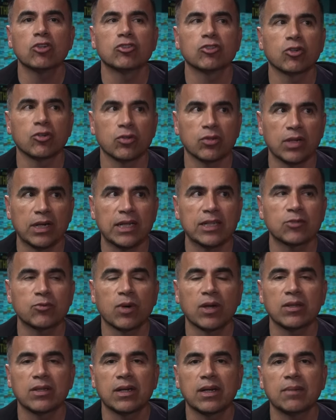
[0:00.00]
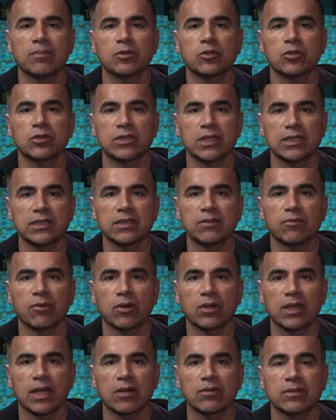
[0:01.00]
So let's round it up to
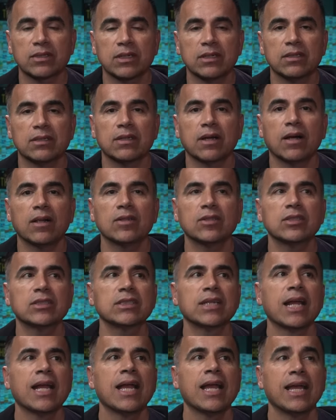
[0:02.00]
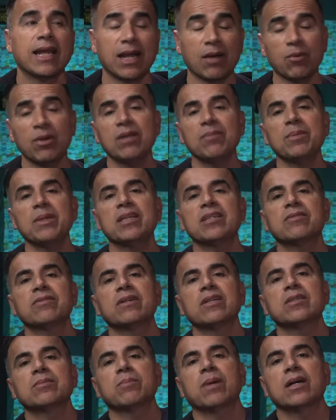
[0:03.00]
$64,000. And I want to be as fair
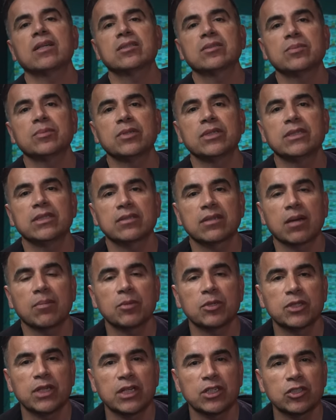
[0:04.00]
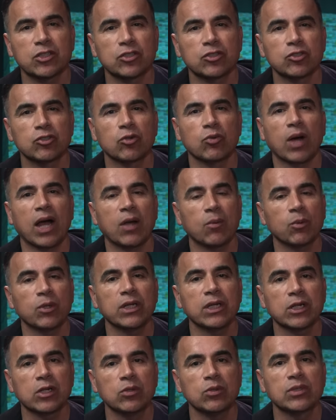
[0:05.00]
as possible in this computation, so I won't
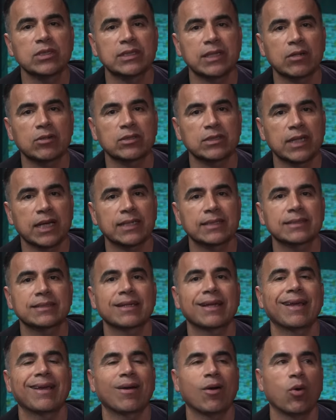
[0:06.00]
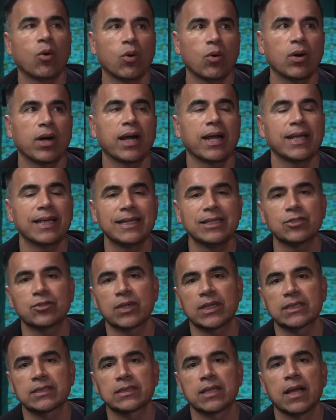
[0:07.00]
include sales tax or
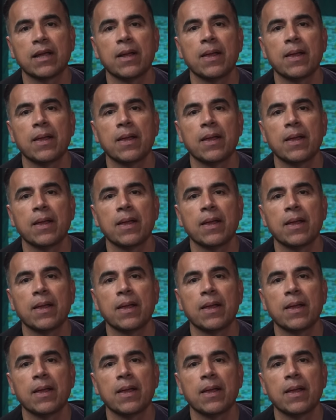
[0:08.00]
interest.